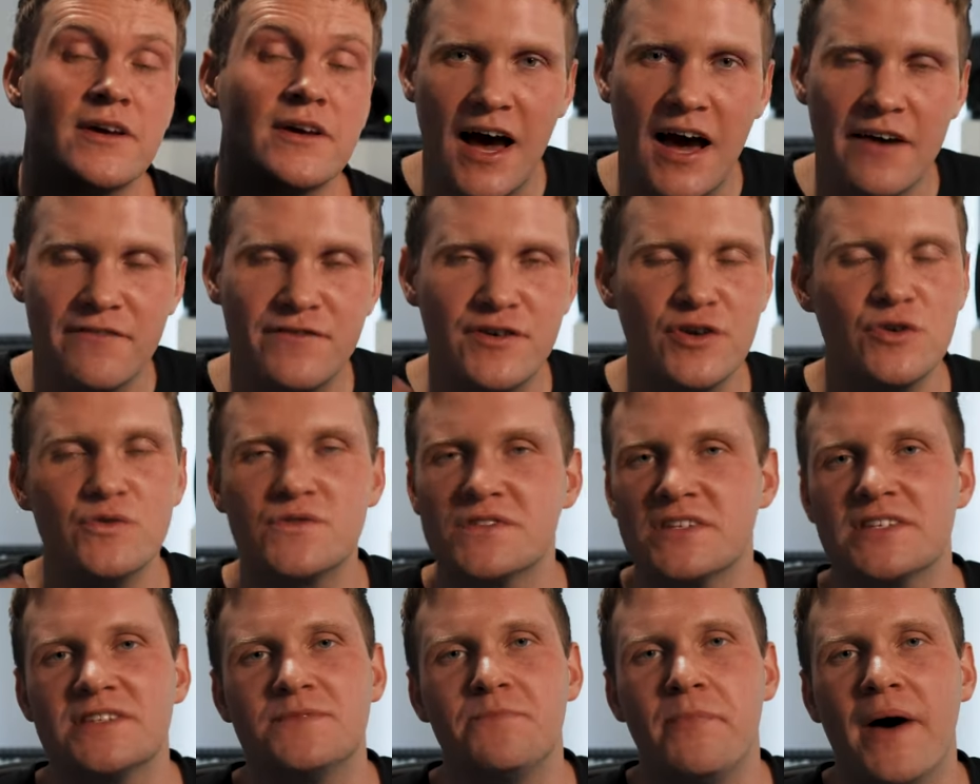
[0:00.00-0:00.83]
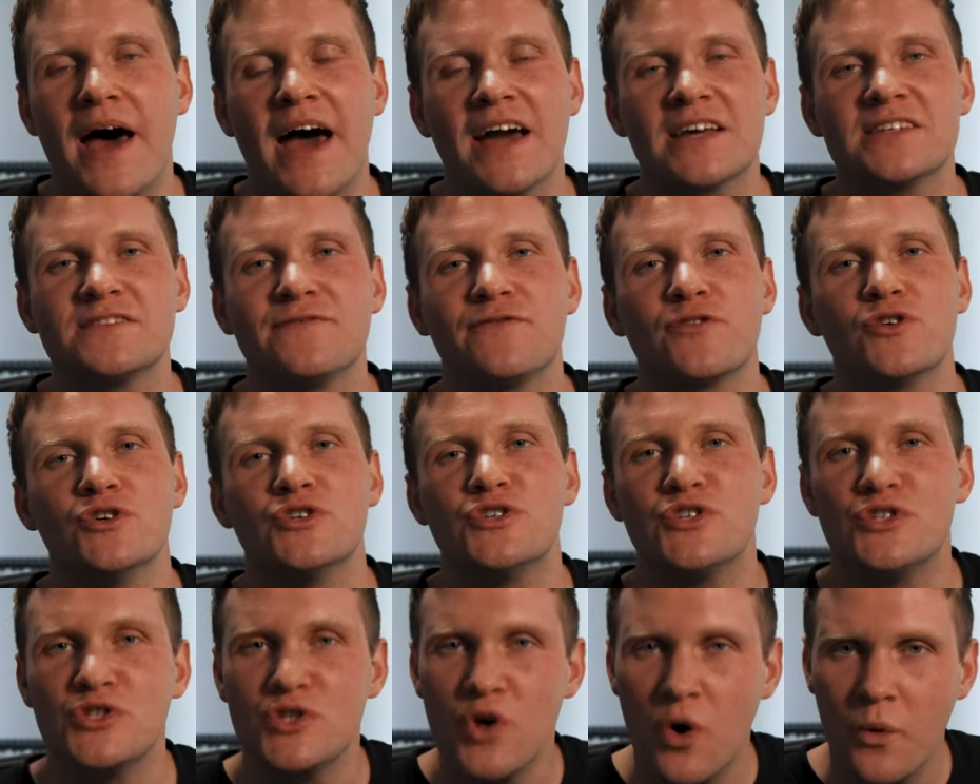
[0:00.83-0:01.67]
I've used these bags for
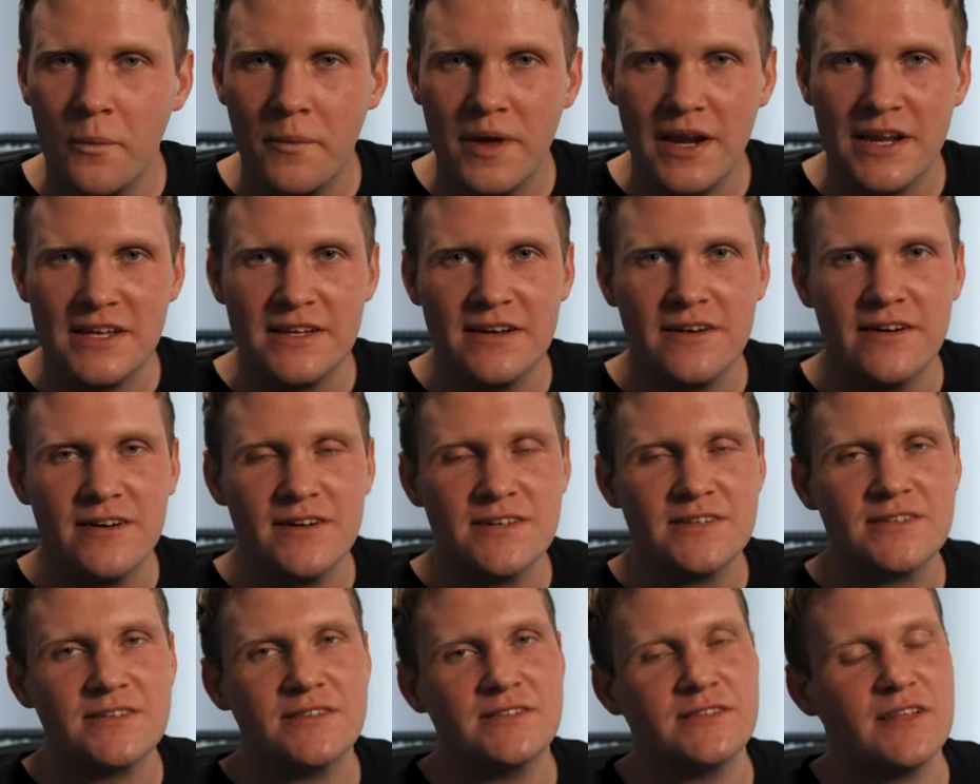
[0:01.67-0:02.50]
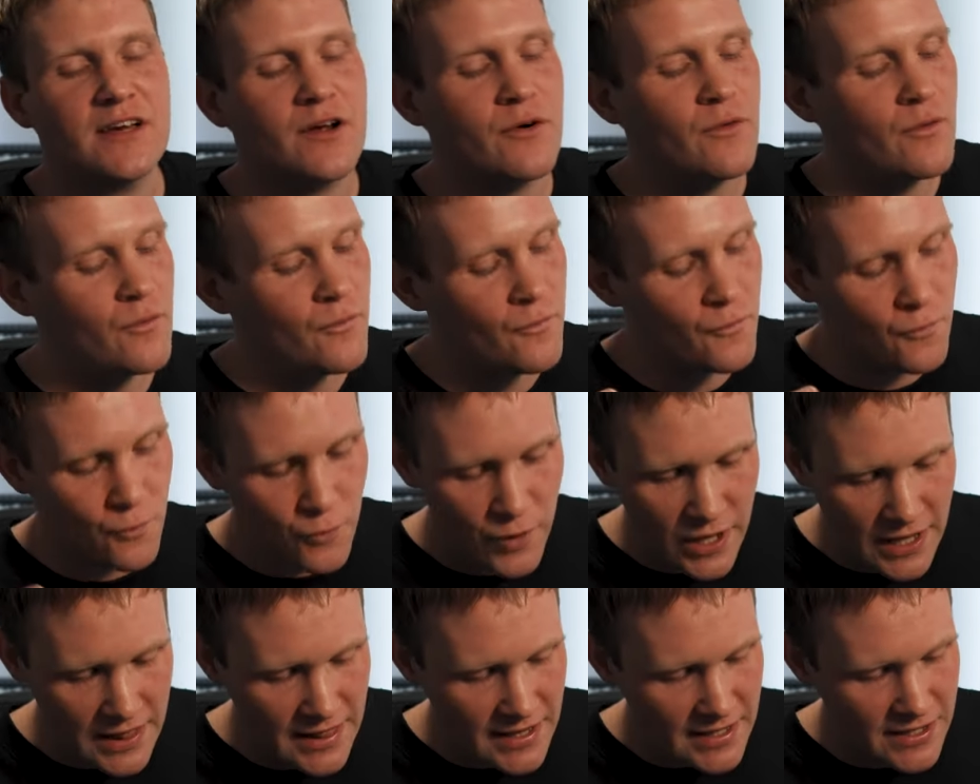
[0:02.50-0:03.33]
so many years. They're
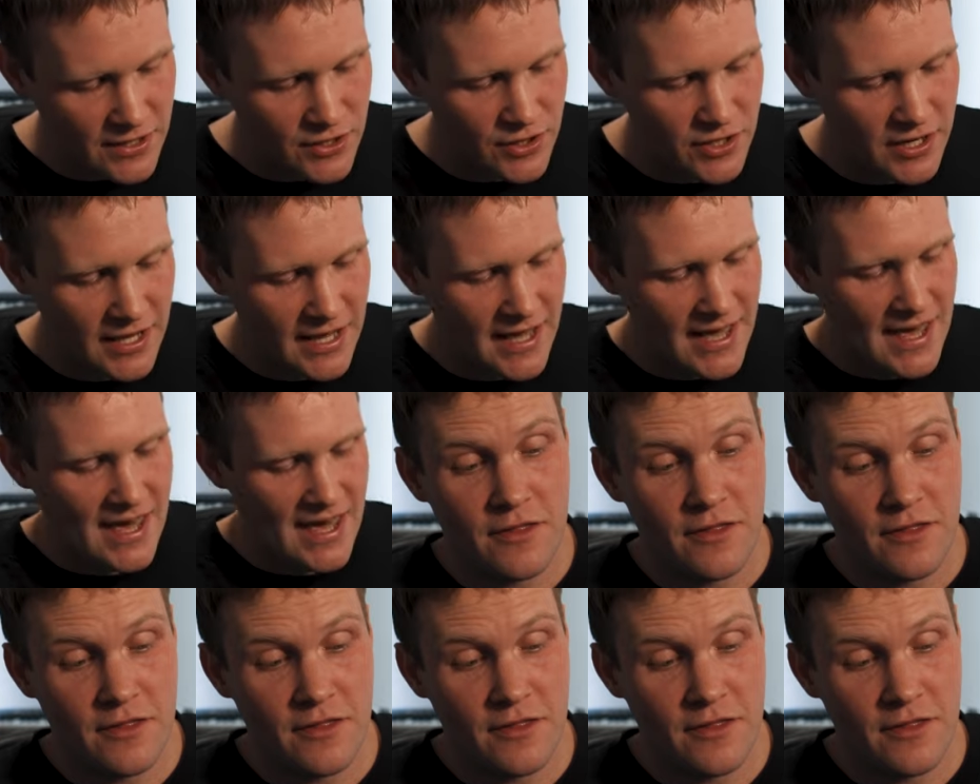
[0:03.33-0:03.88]
really good.